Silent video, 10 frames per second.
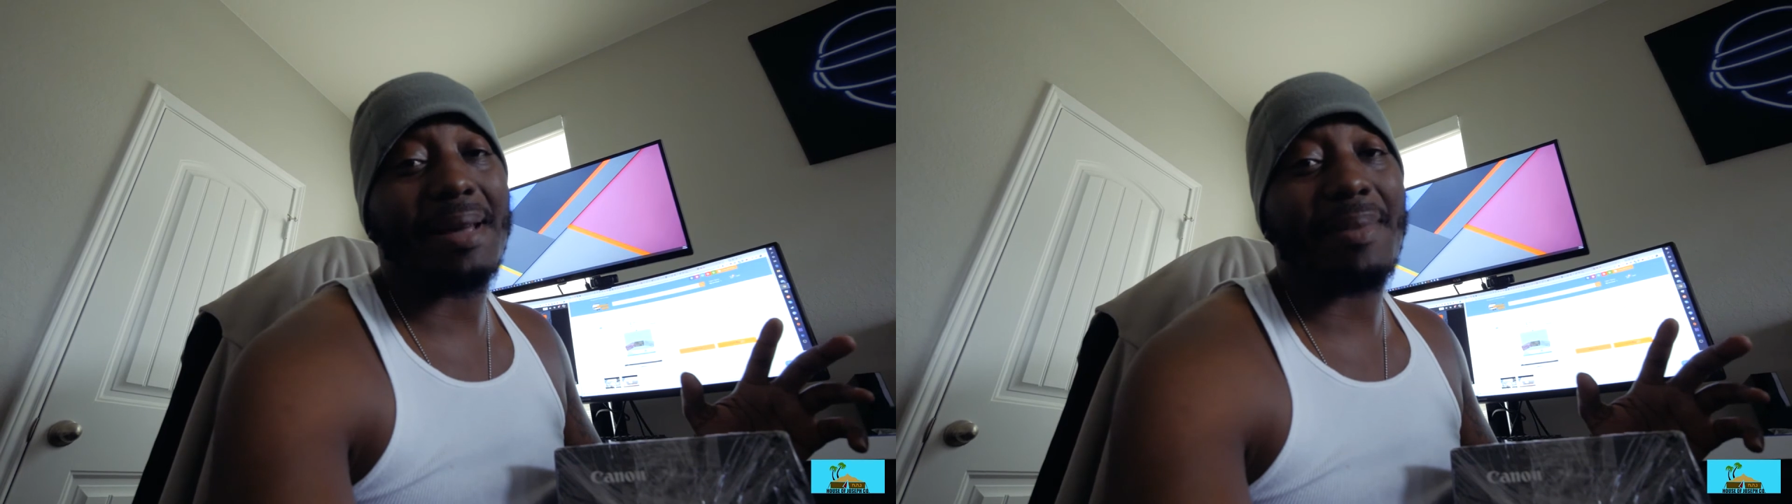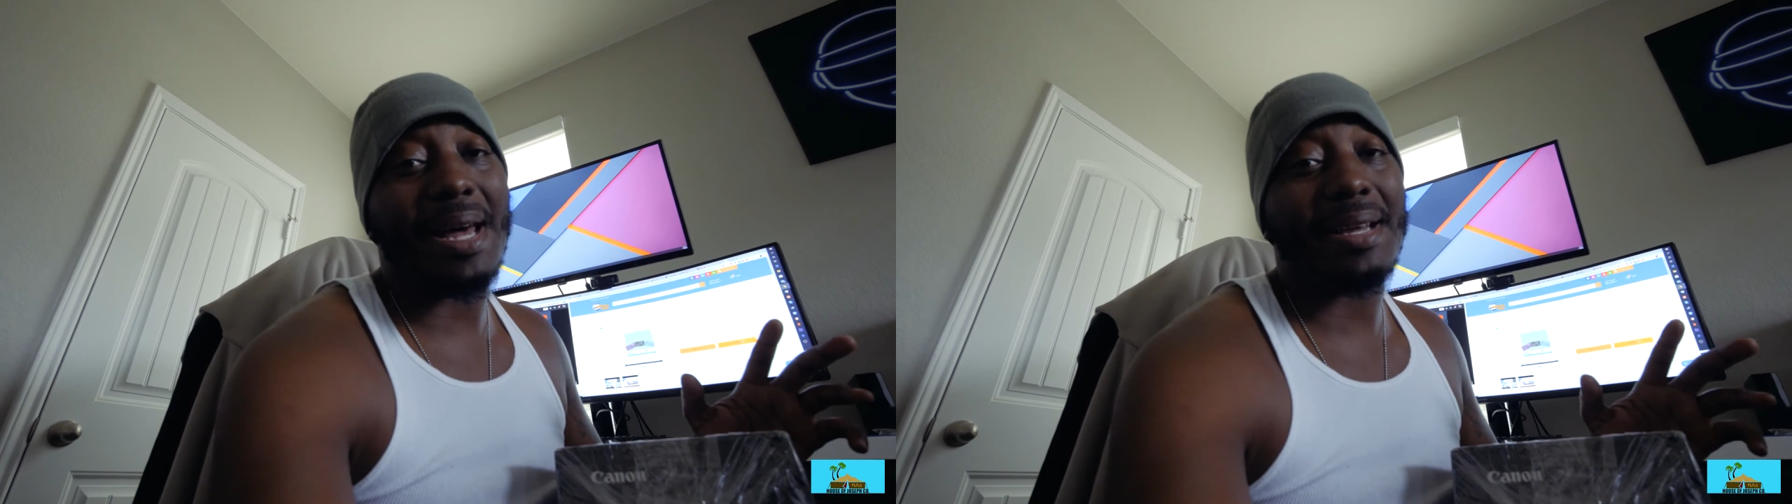
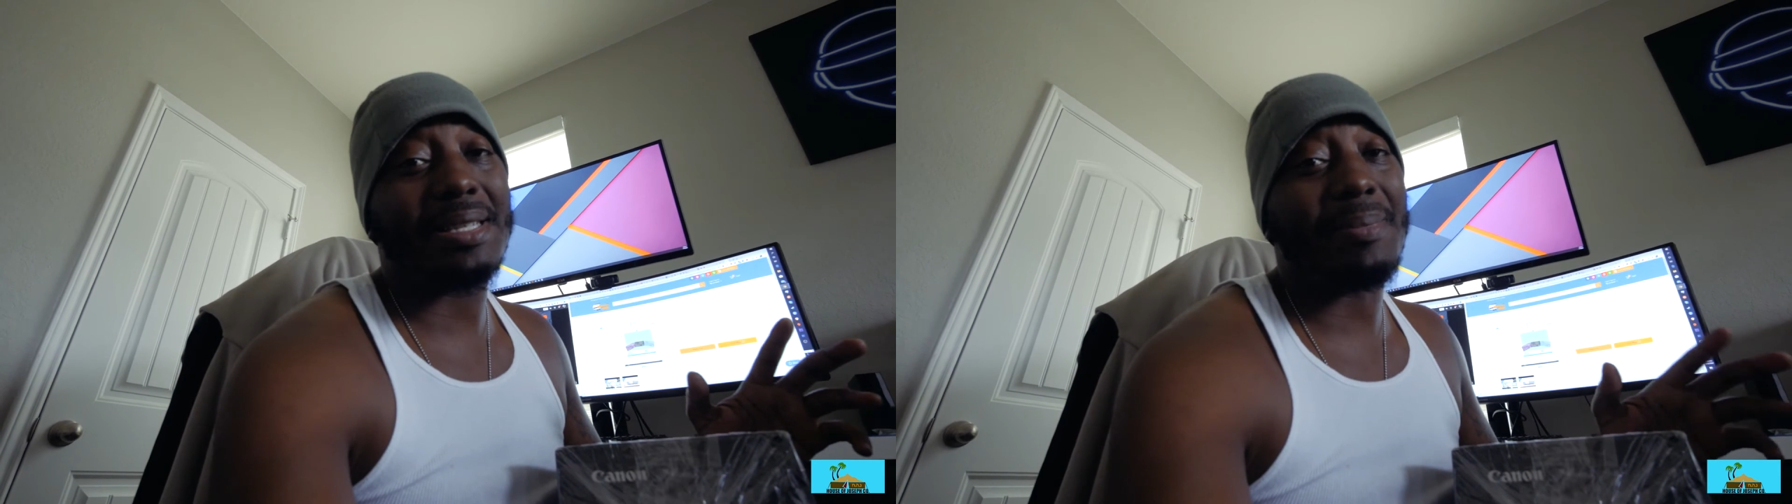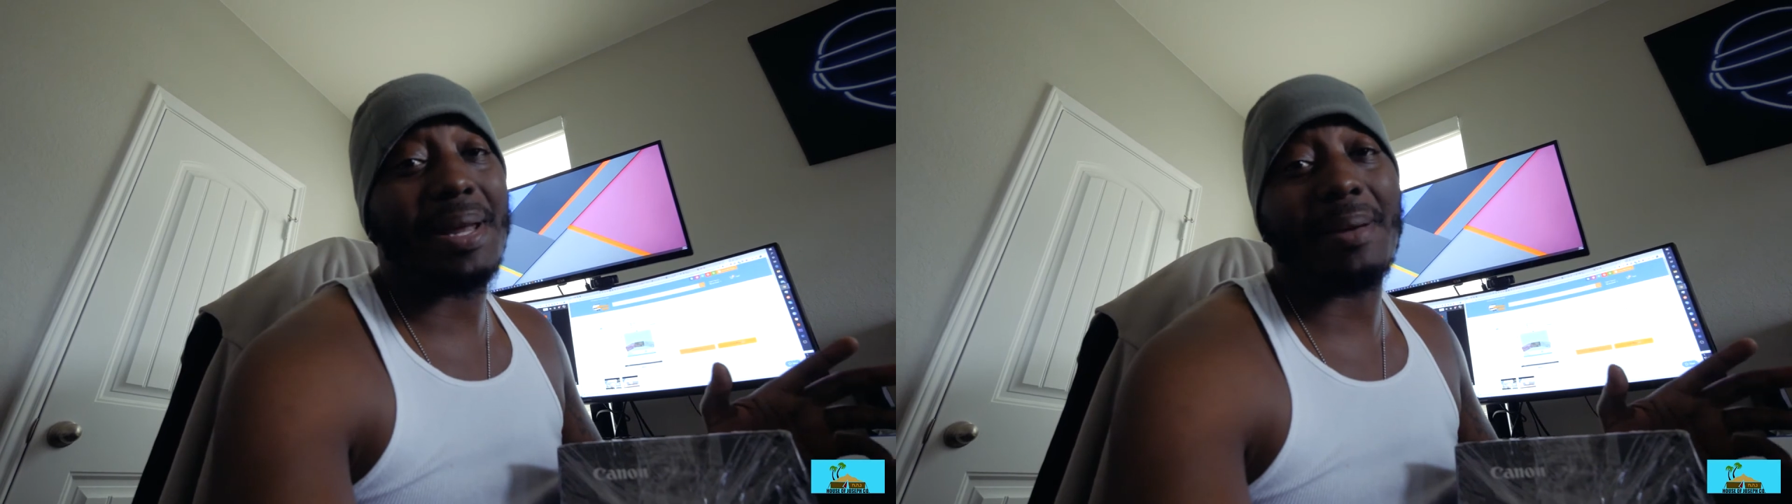about it.
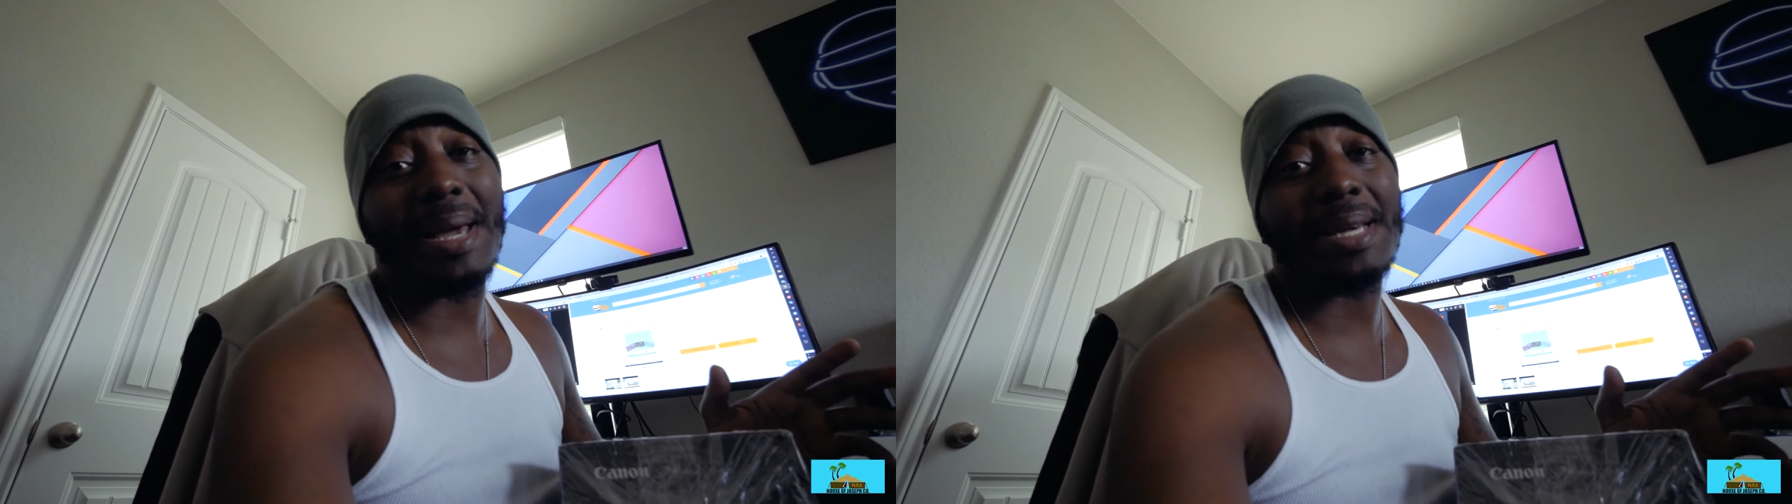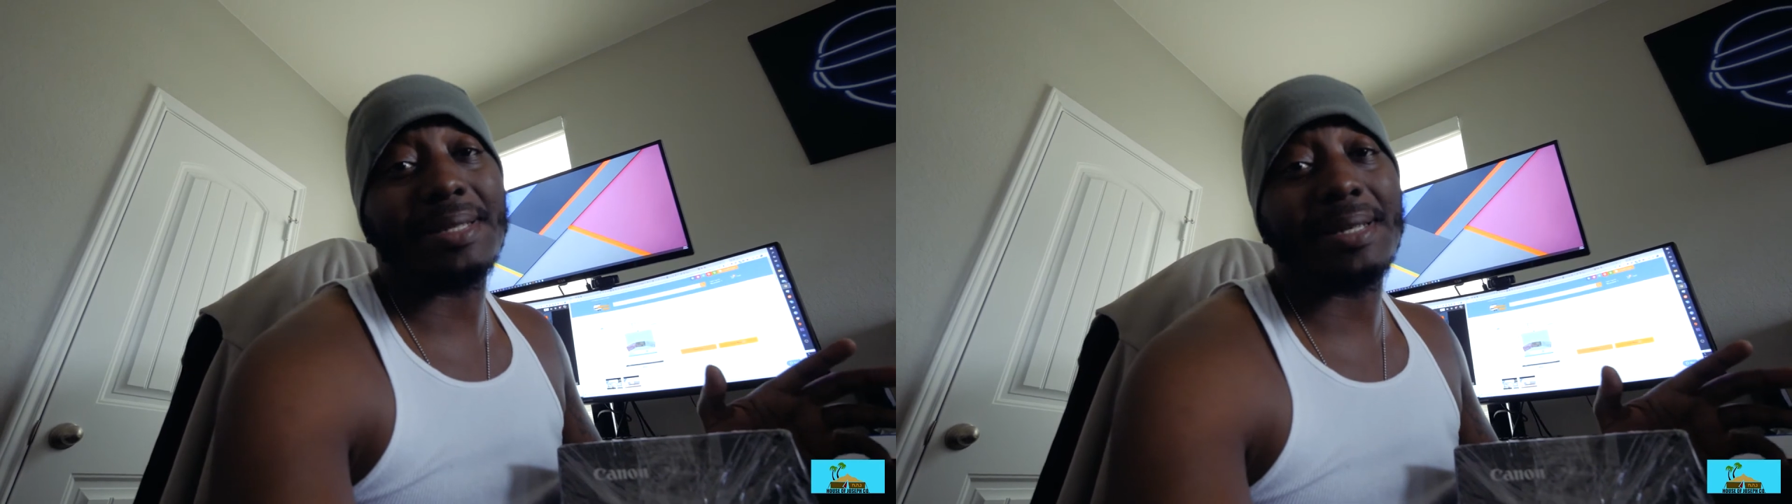It's been
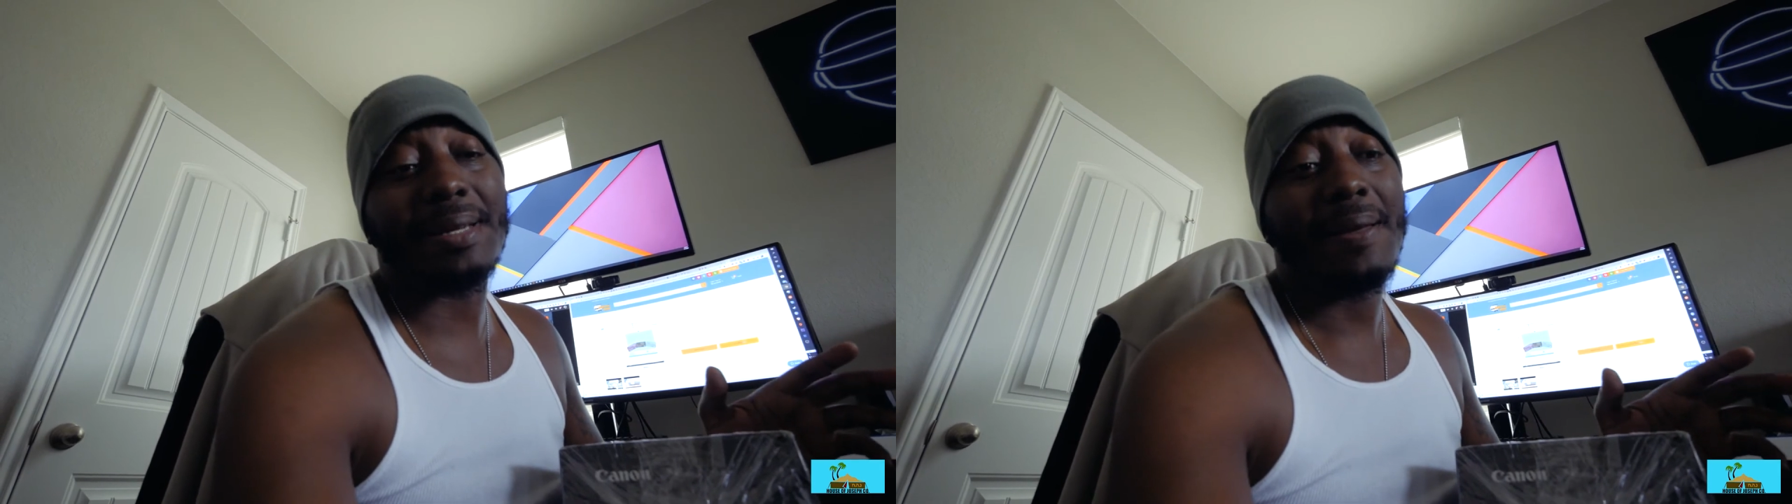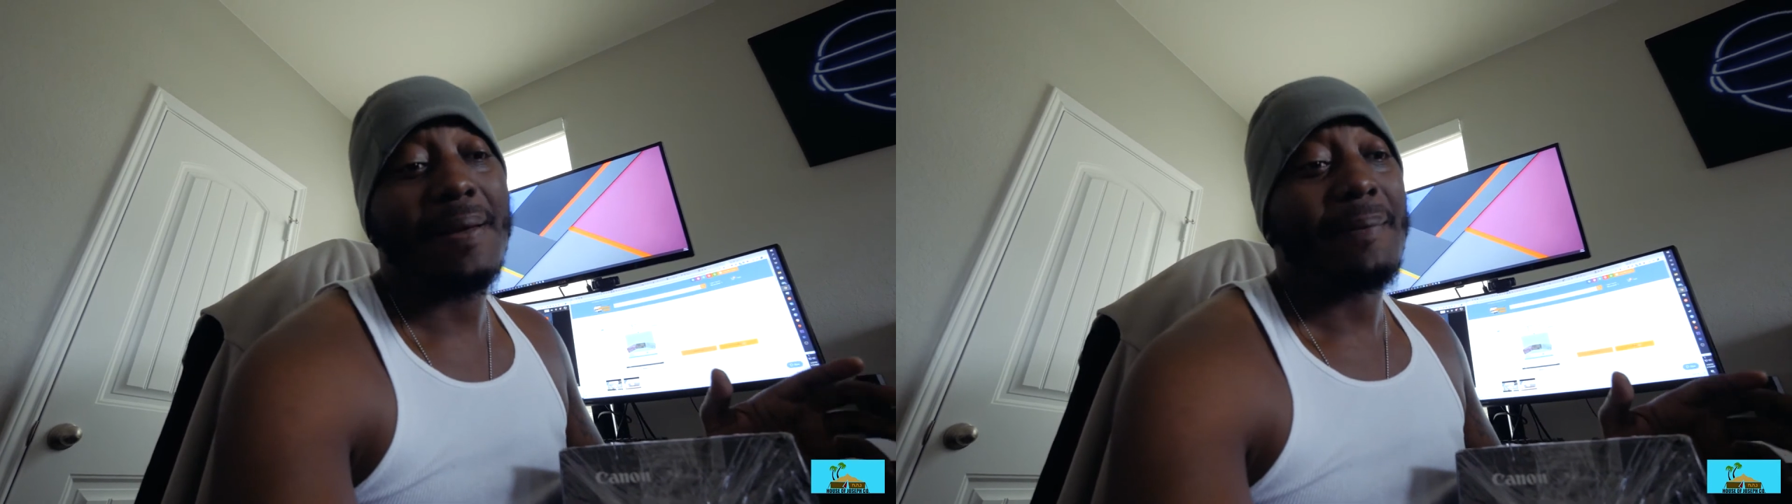amazing.